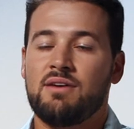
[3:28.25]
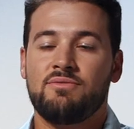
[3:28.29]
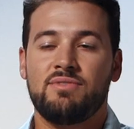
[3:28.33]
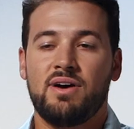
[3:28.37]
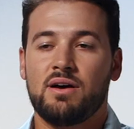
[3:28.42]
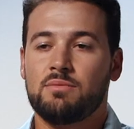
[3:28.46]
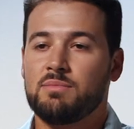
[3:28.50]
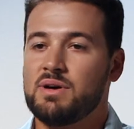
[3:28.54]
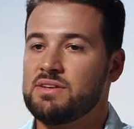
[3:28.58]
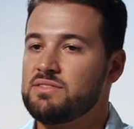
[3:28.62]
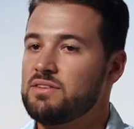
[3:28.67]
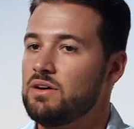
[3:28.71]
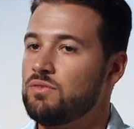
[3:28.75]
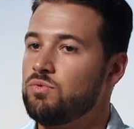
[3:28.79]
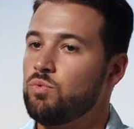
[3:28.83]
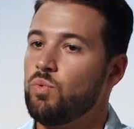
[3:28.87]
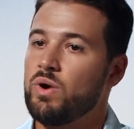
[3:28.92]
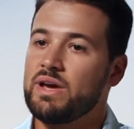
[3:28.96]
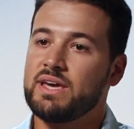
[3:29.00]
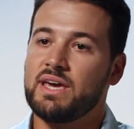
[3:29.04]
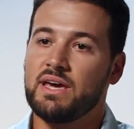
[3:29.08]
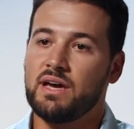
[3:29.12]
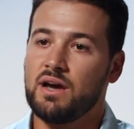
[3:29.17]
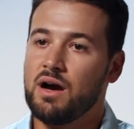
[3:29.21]
I found myself
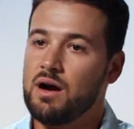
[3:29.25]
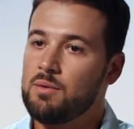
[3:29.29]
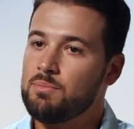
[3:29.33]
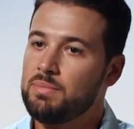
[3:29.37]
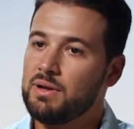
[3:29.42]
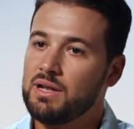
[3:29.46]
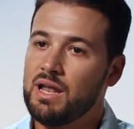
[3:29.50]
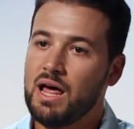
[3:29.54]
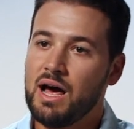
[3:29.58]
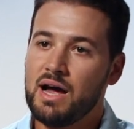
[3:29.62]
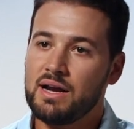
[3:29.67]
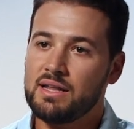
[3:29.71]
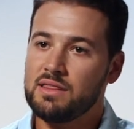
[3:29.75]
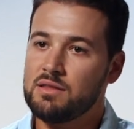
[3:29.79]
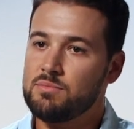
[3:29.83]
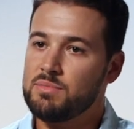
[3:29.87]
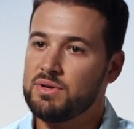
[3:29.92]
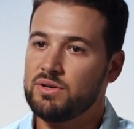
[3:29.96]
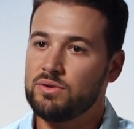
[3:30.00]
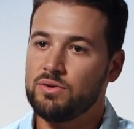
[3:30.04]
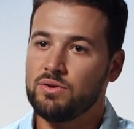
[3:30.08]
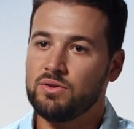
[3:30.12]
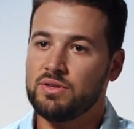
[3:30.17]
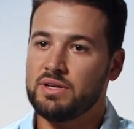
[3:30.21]
waking up a lot in the
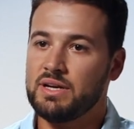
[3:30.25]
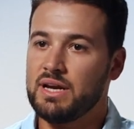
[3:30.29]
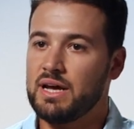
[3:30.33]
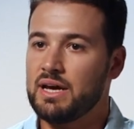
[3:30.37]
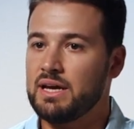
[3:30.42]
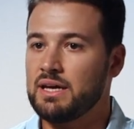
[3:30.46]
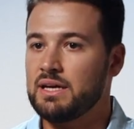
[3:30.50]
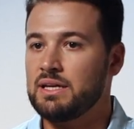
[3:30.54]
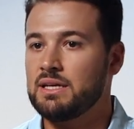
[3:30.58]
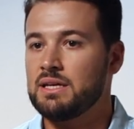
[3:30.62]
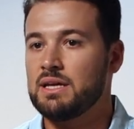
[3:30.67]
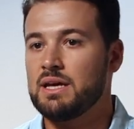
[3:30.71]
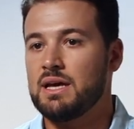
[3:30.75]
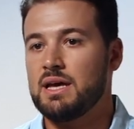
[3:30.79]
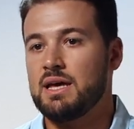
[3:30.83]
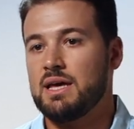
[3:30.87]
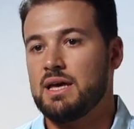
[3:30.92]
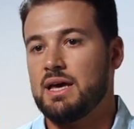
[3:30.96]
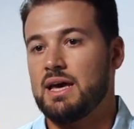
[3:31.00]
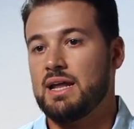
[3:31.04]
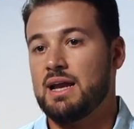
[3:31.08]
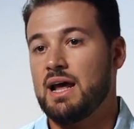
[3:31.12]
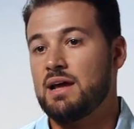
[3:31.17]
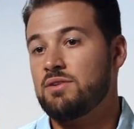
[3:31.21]
middle of the night,
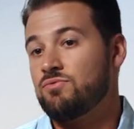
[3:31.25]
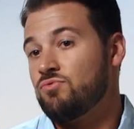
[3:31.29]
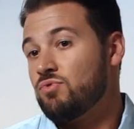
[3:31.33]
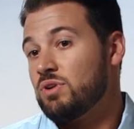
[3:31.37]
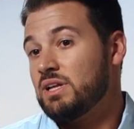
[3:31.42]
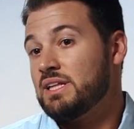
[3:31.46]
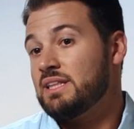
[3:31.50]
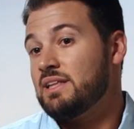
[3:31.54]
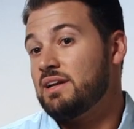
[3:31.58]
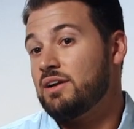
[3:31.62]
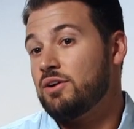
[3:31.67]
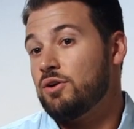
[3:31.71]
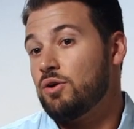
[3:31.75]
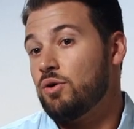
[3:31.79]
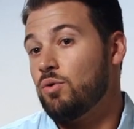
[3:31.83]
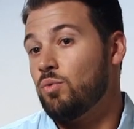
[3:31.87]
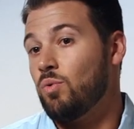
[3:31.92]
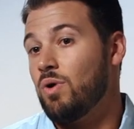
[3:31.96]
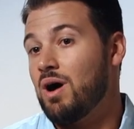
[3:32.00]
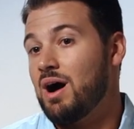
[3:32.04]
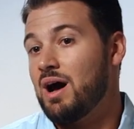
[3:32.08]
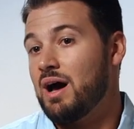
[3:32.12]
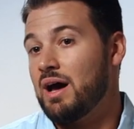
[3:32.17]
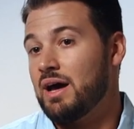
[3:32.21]
and I really didn't know
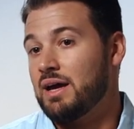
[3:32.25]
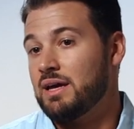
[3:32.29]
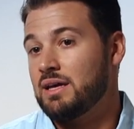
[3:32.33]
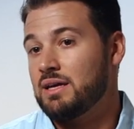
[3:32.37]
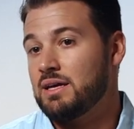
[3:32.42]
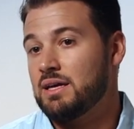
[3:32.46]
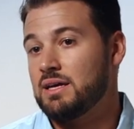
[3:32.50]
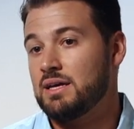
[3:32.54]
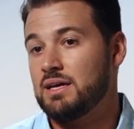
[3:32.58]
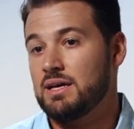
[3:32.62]
why.